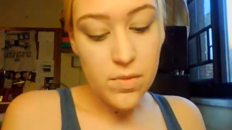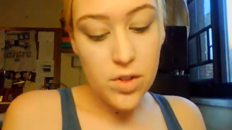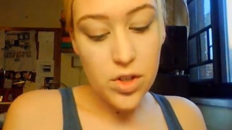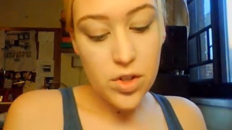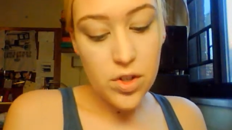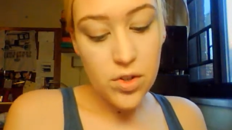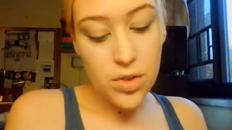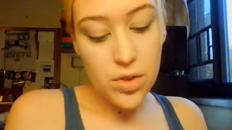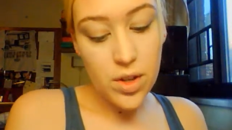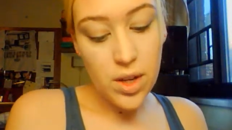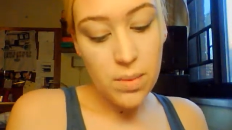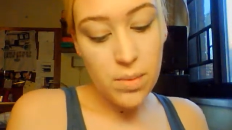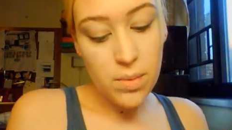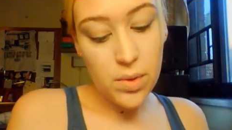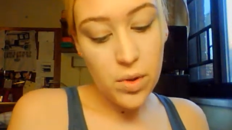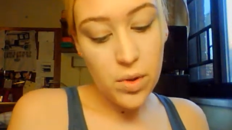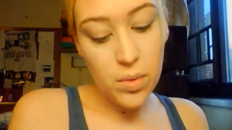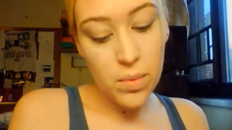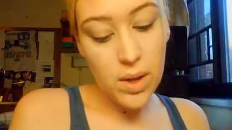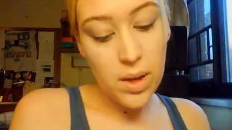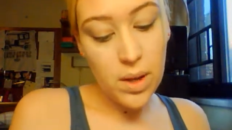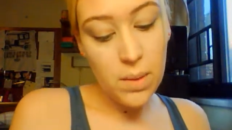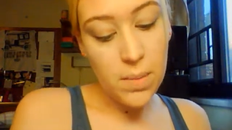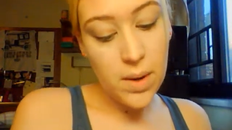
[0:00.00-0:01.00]
Dream
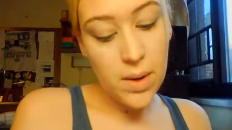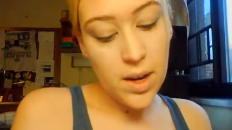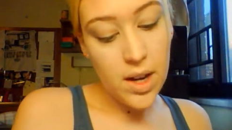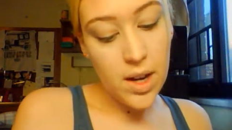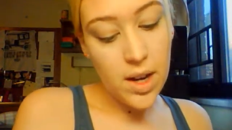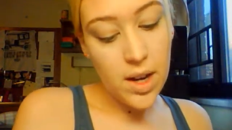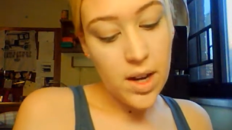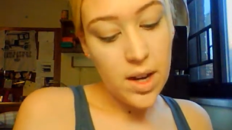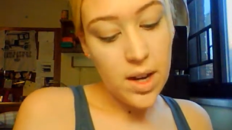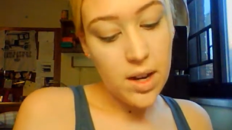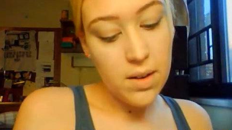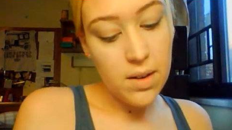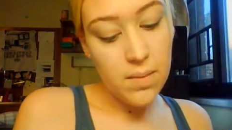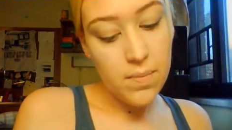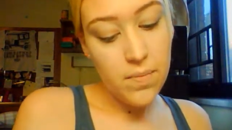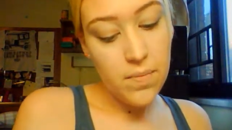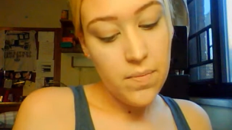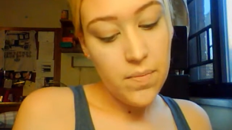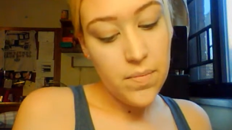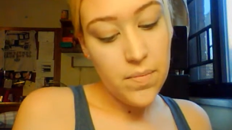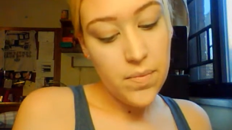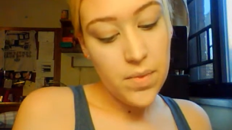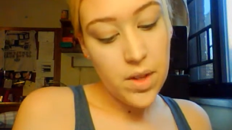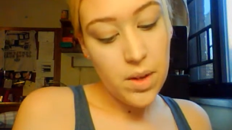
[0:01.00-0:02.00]
Lumi by
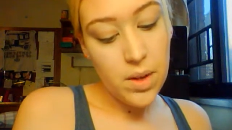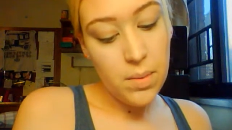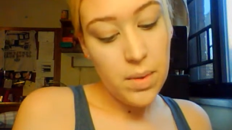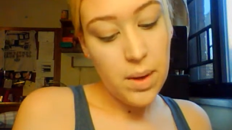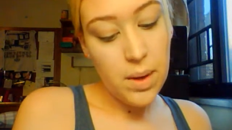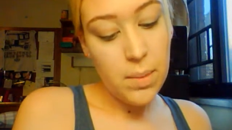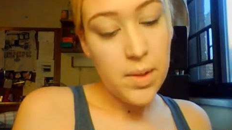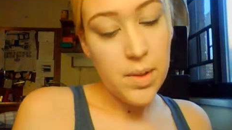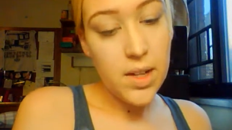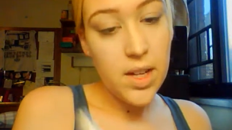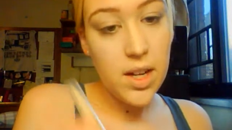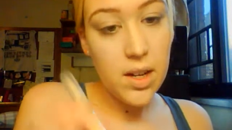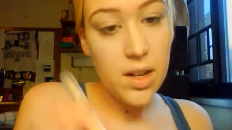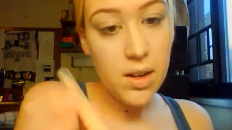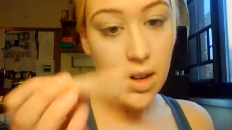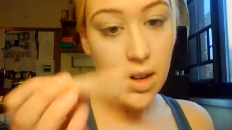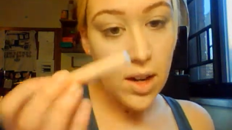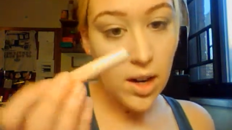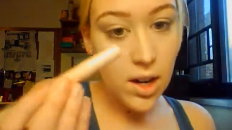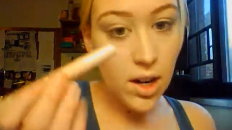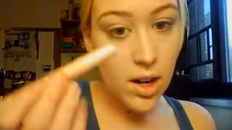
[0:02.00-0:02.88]
Maybelline.